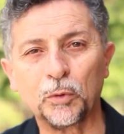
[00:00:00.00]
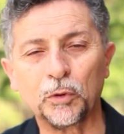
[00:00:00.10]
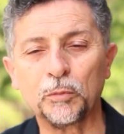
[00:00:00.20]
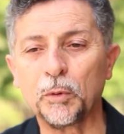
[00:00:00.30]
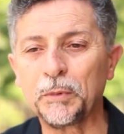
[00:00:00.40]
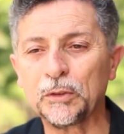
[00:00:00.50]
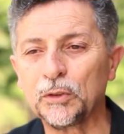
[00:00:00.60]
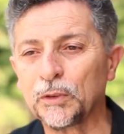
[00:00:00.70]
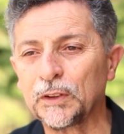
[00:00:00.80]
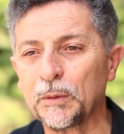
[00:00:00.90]
where you can
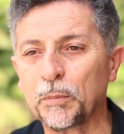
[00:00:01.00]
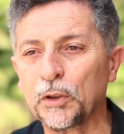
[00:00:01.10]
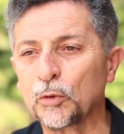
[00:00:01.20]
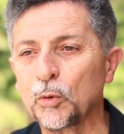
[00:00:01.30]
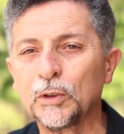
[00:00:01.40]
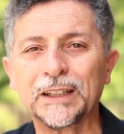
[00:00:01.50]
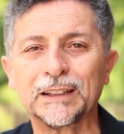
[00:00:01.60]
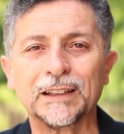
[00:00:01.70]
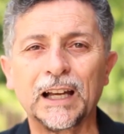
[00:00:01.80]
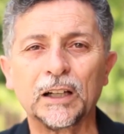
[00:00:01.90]
contact them,
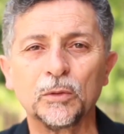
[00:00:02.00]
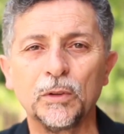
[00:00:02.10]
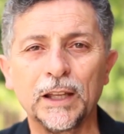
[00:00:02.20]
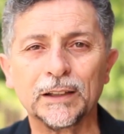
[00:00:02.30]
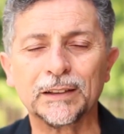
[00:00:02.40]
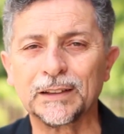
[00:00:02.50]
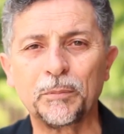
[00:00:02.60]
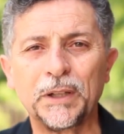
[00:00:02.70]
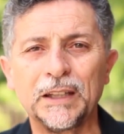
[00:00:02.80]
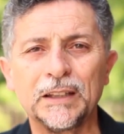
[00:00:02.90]
learn, maybe
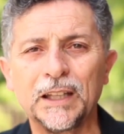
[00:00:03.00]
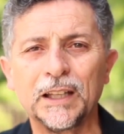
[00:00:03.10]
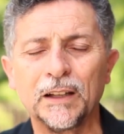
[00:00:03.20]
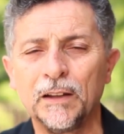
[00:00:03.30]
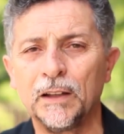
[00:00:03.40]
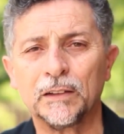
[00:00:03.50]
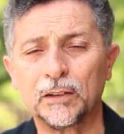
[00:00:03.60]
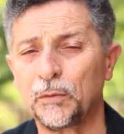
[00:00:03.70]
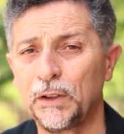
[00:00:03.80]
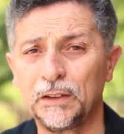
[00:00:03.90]
even teach,
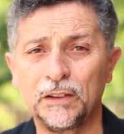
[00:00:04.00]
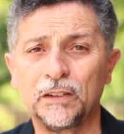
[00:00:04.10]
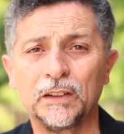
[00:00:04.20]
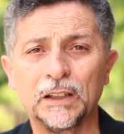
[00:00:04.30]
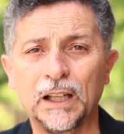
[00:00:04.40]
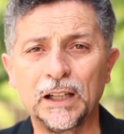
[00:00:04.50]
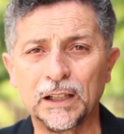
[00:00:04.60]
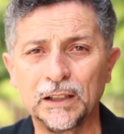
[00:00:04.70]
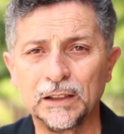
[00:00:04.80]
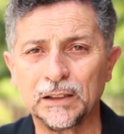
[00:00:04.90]
exchange
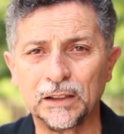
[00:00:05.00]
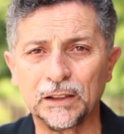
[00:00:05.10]
experiences,